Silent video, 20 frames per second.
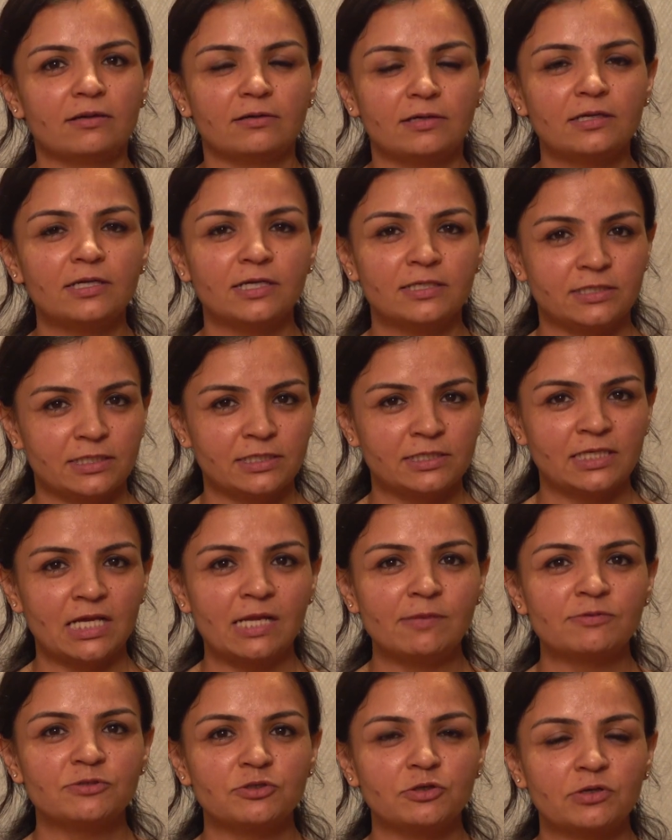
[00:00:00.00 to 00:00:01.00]
it
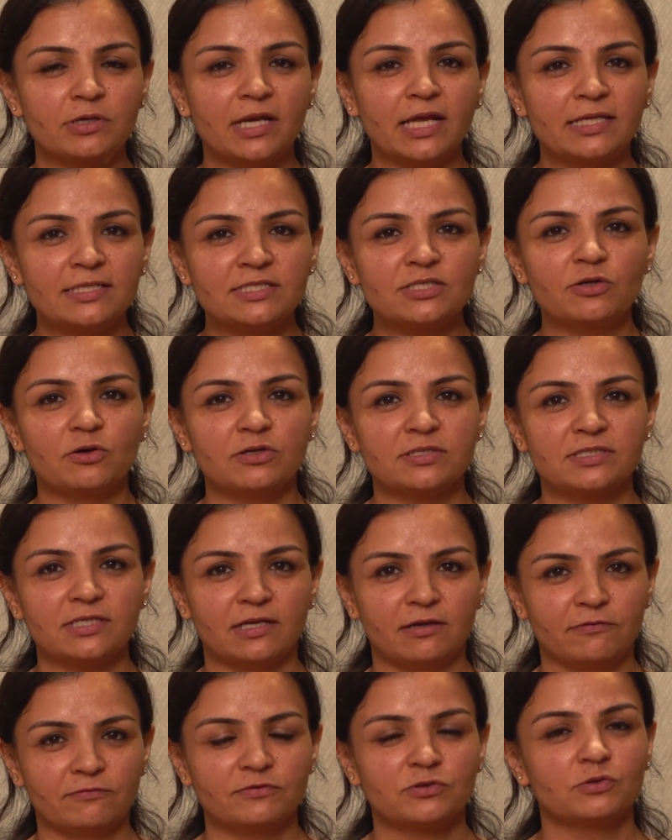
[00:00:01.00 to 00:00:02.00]
helps you cleanse
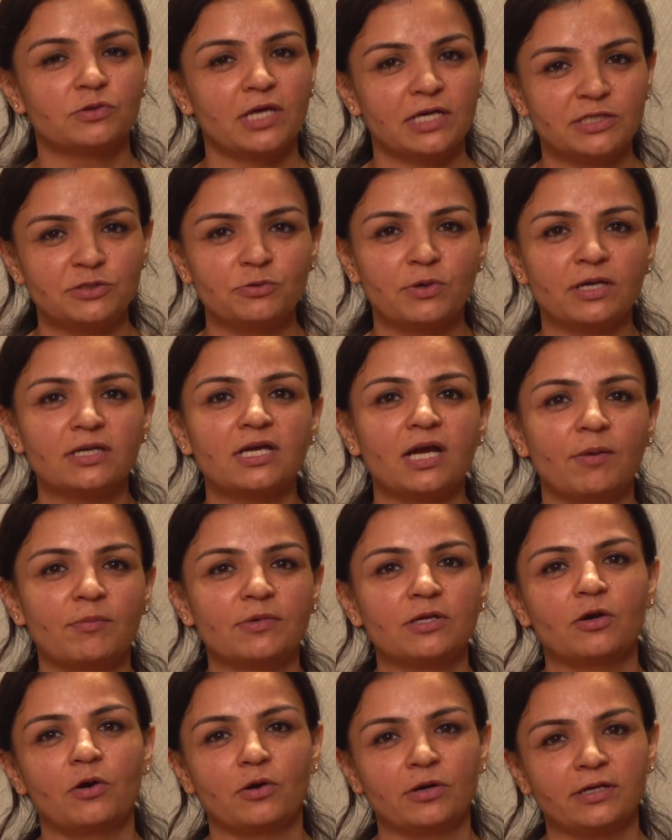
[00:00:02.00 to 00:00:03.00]
yourself so that you can come
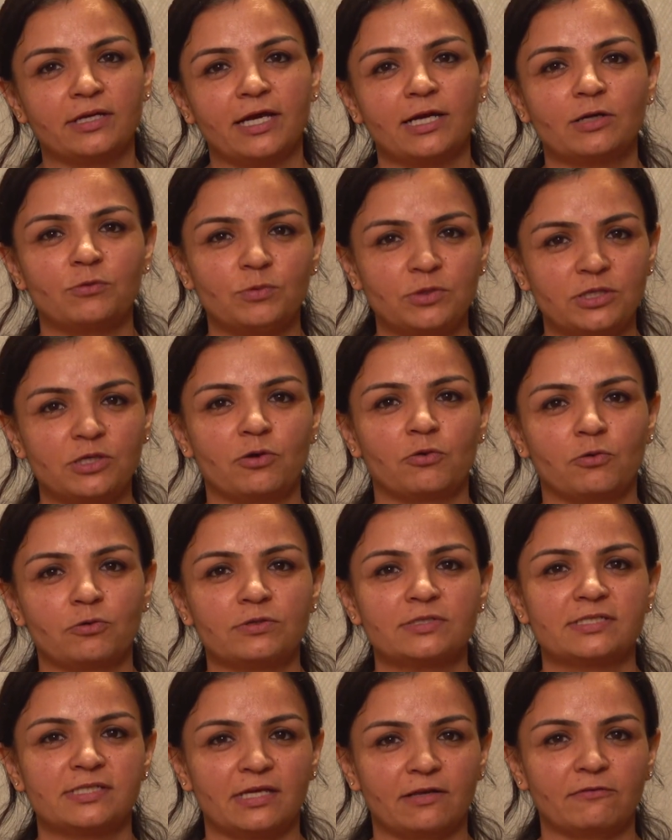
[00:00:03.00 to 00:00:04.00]
in contact with your
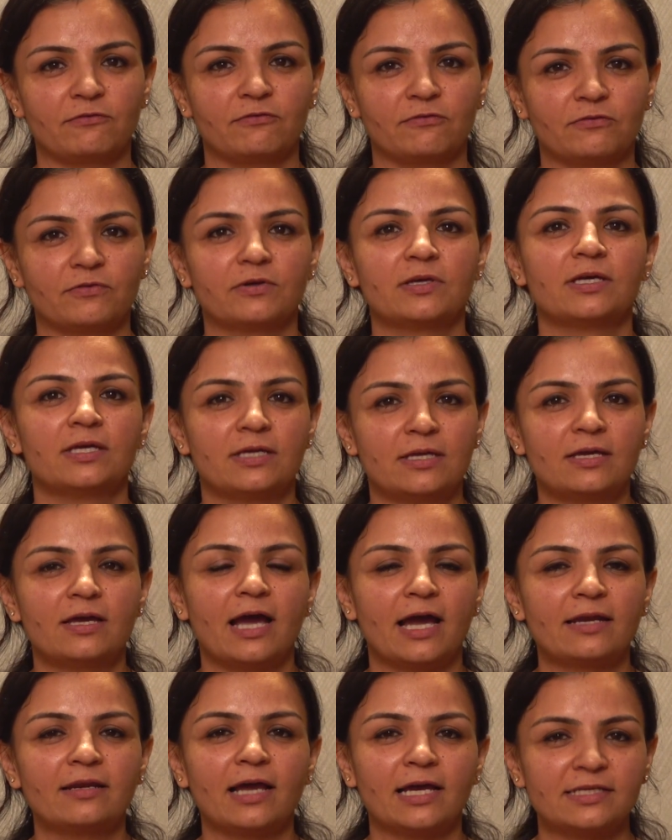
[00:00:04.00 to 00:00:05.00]
own self.
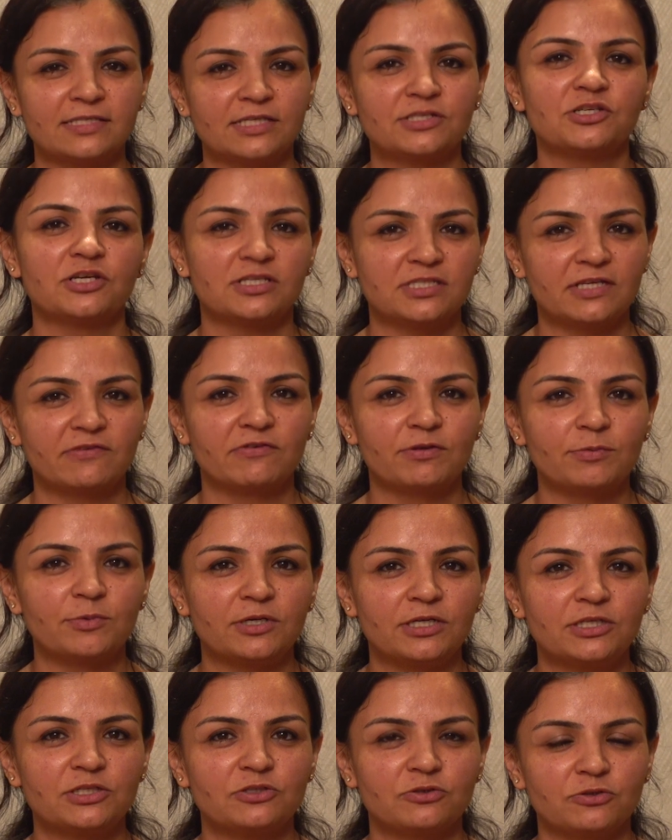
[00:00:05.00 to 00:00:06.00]
And I suggest
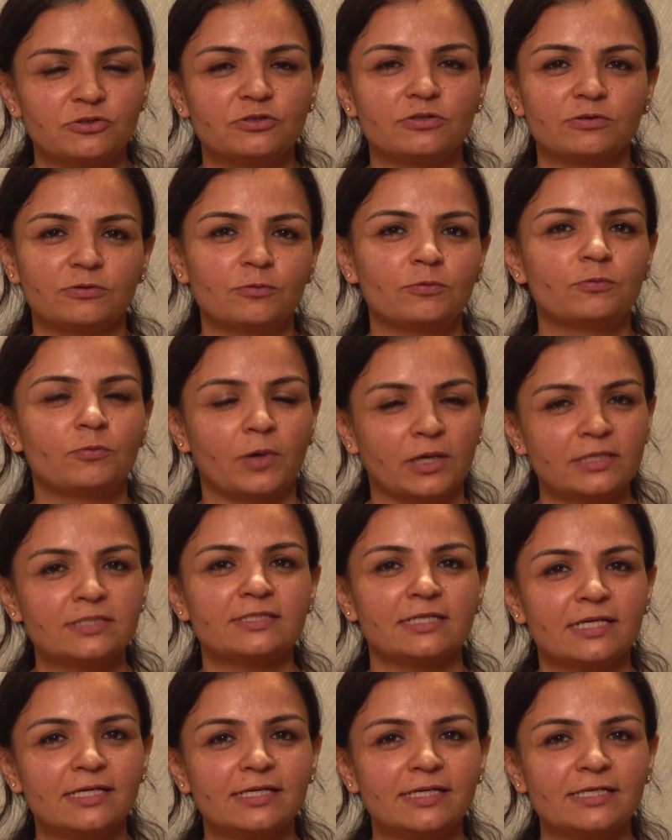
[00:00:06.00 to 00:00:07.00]
everybody should
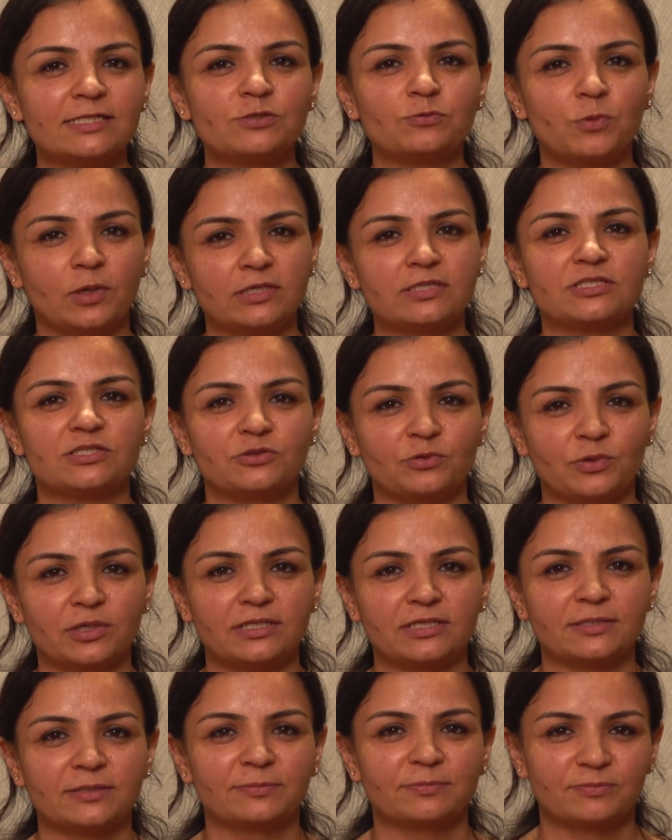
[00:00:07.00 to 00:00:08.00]
at least once do
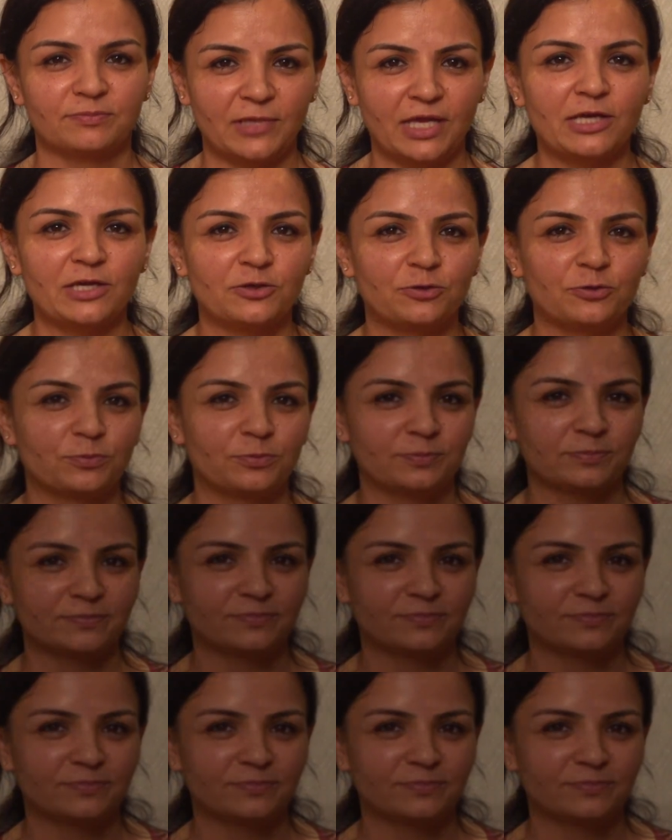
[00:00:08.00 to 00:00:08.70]
it. Thank you.